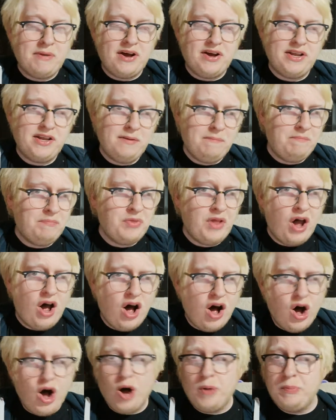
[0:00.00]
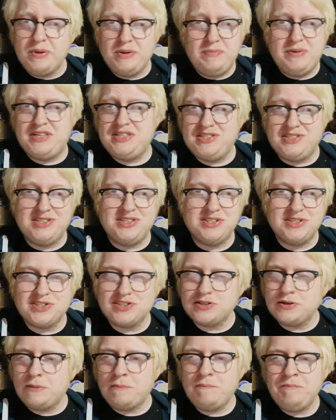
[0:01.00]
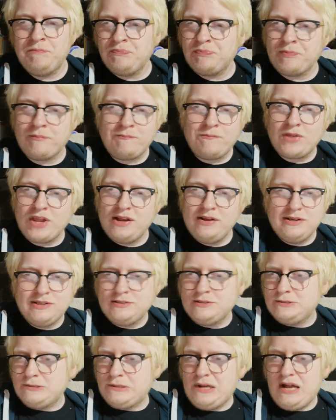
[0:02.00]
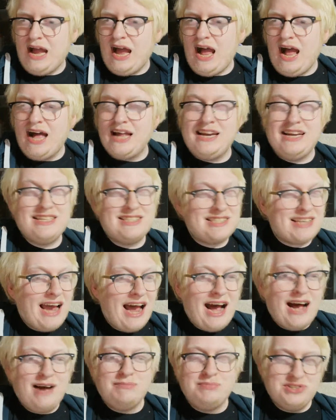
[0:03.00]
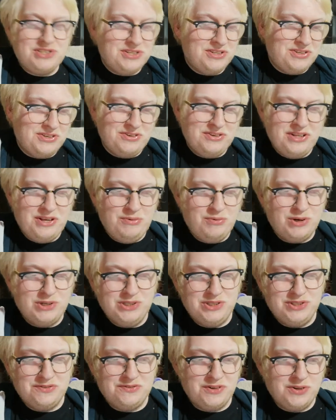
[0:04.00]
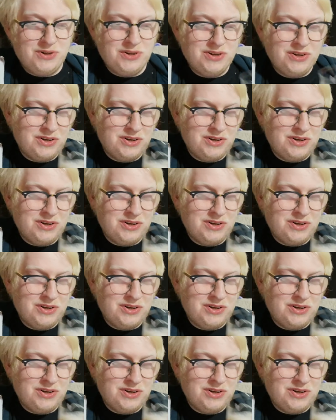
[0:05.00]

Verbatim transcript: by a hoppy bitterness and it's absolutely wonderful.